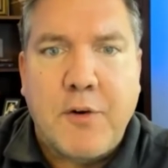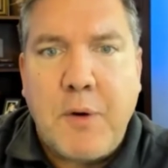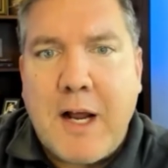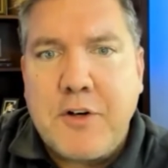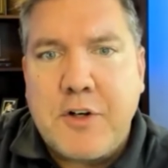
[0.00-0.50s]

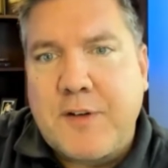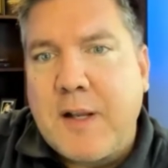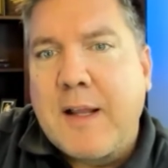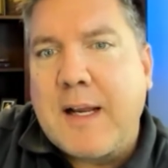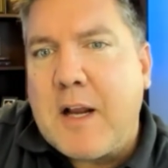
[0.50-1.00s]
So not
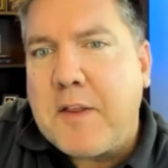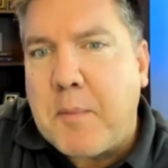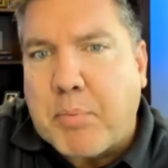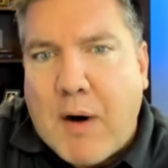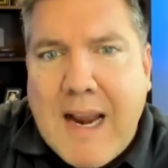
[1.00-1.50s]
just like, not
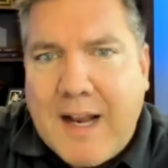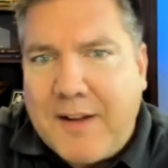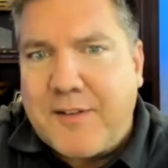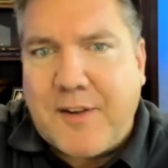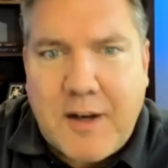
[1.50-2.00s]
the
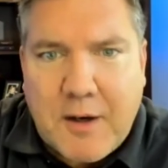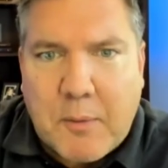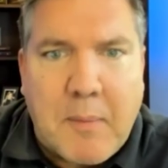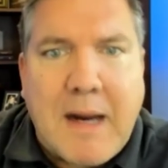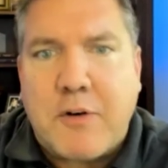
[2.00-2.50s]
brands, the,
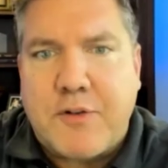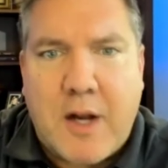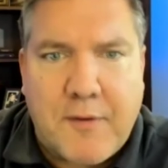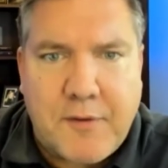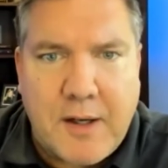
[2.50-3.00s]

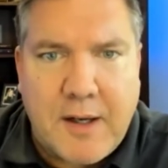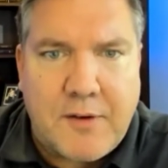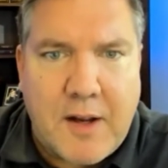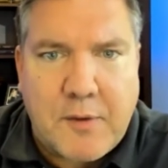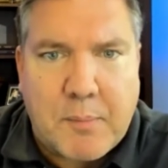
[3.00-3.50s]
Microsoft
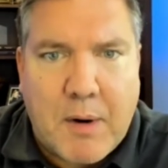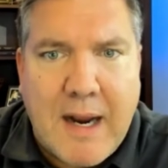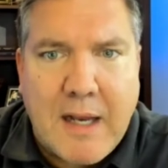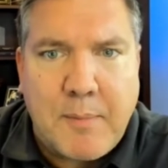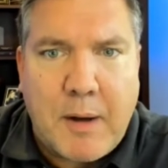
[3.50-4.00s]
as a
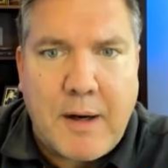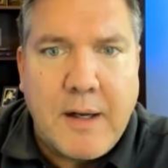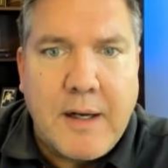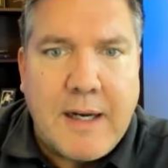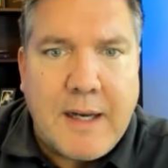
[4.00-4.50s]
brand, but
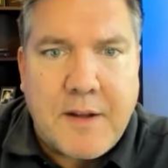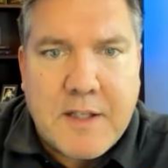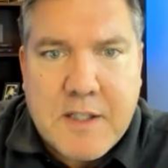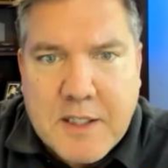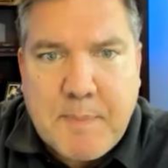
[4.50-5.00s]

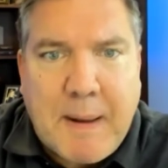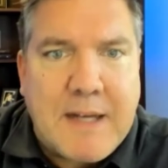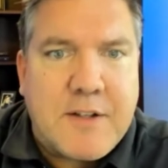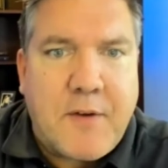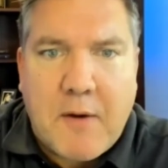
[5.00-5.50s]
the
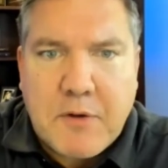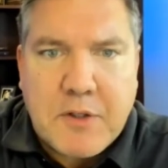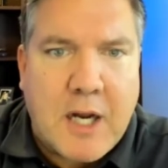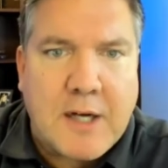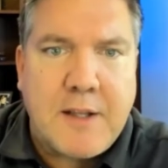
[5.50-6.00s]
space. Have you ever
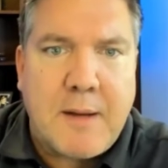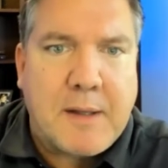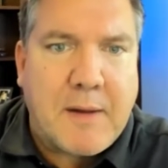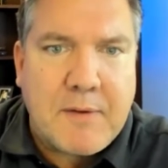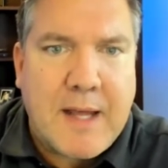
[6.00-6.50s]
talked to
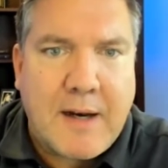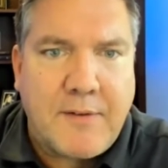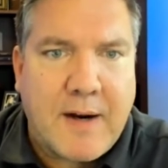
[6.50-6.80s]
them and given that